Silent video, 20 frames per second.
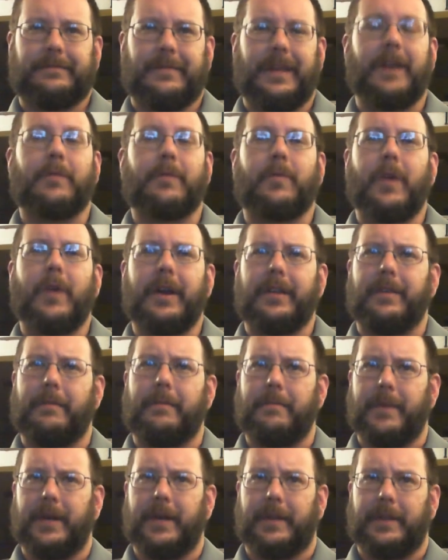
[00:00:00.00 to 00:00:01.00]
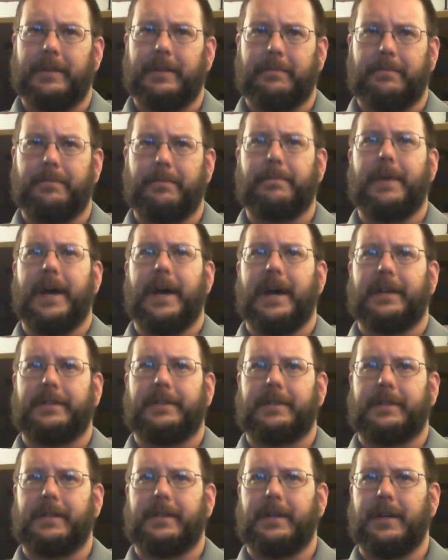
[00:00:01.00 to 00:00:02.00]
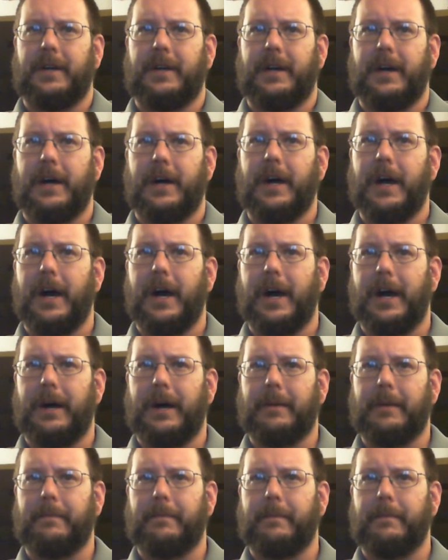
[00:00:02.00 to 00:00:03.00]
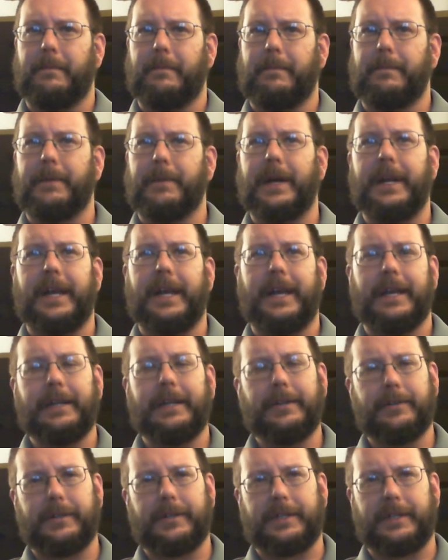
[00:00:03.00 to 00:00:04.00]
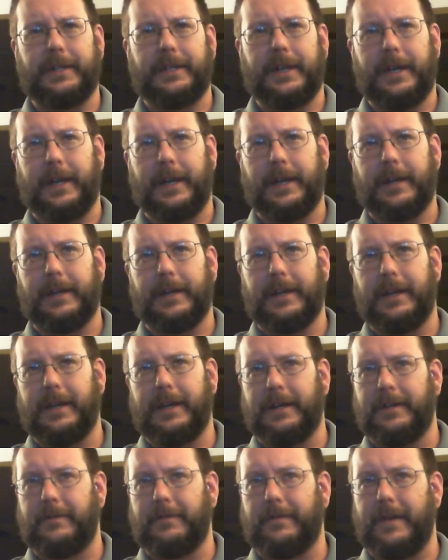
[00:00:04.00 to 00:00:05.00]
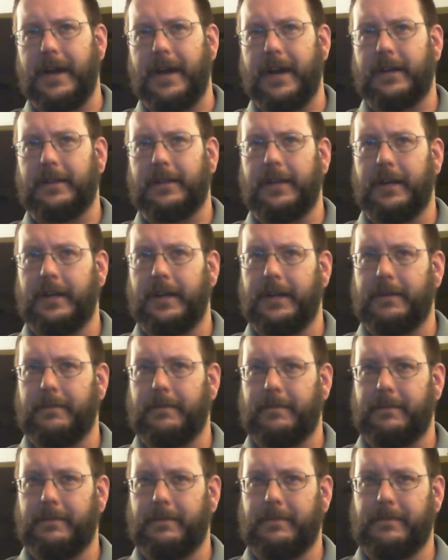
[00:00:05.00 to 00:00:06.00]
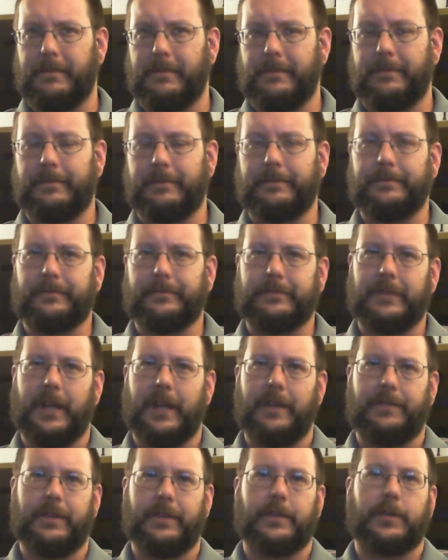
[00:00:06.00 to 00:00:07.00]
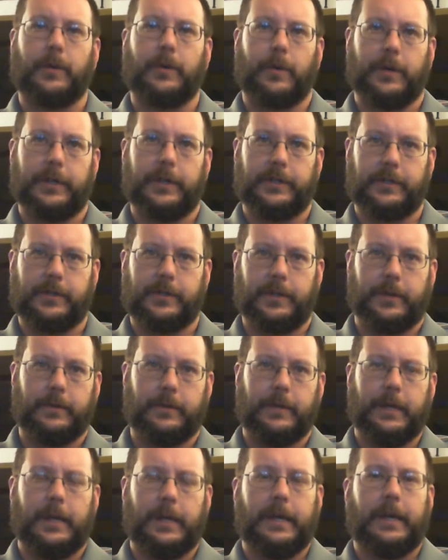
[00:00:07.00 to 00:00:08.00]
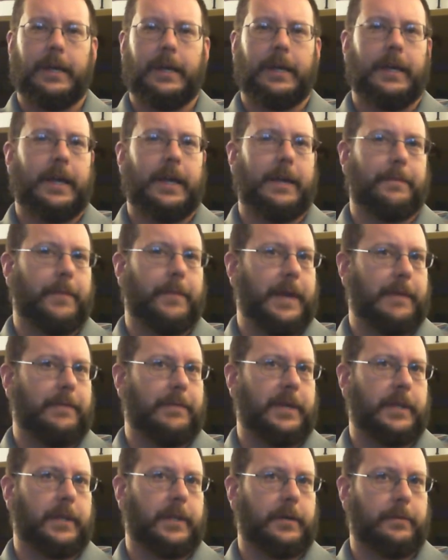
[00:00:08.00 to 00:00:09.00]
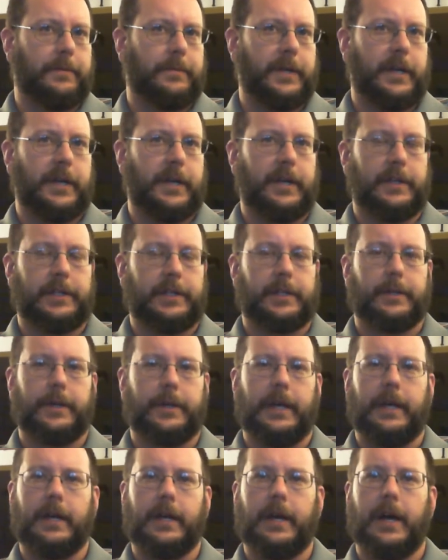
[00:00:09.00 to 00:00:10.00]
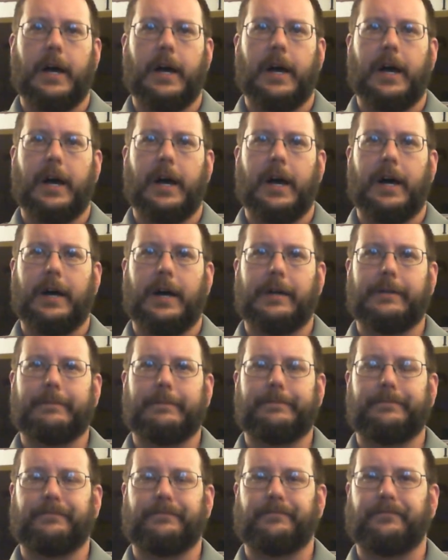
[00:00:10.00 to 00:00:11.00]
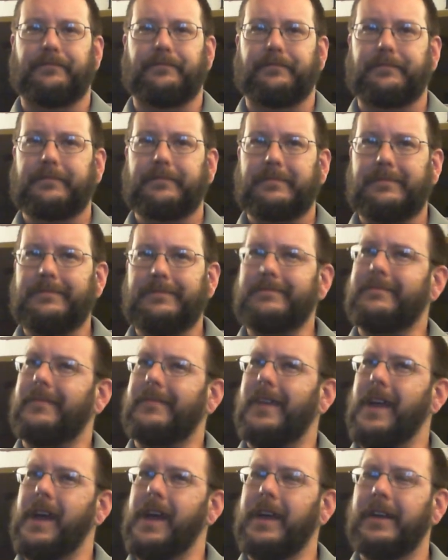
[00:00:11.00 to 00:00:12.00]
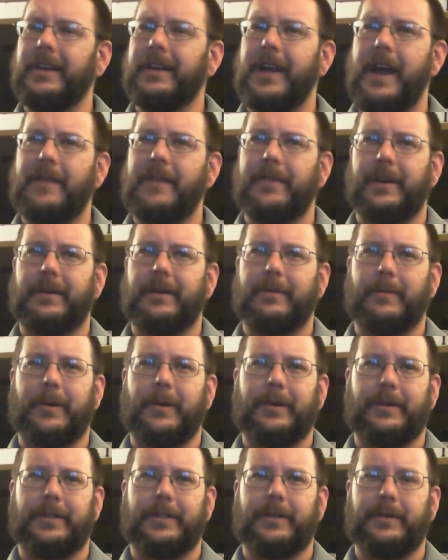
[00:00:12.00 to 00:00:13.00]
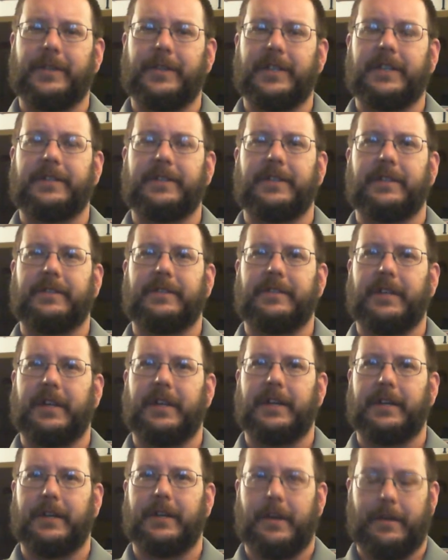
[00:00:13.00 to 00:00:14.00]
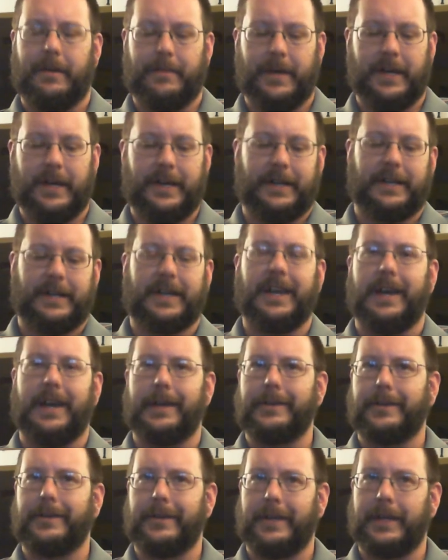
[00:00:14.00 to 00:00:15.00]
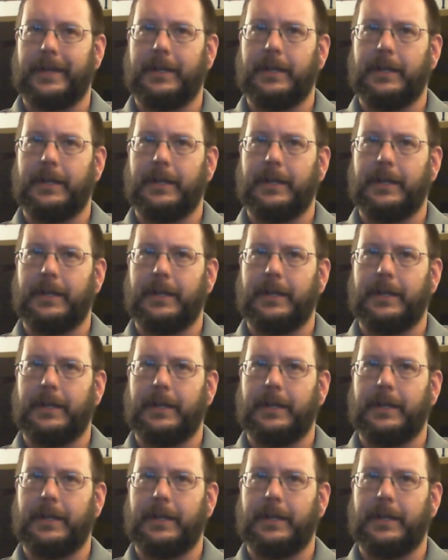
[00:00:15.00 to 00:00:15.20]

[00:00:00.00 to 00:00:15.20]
run-of-the-mill at best, but interesting in the fact that if the story's true, it may be a little bit of history. I could have one or two of these in a sitting and not mind occasionally,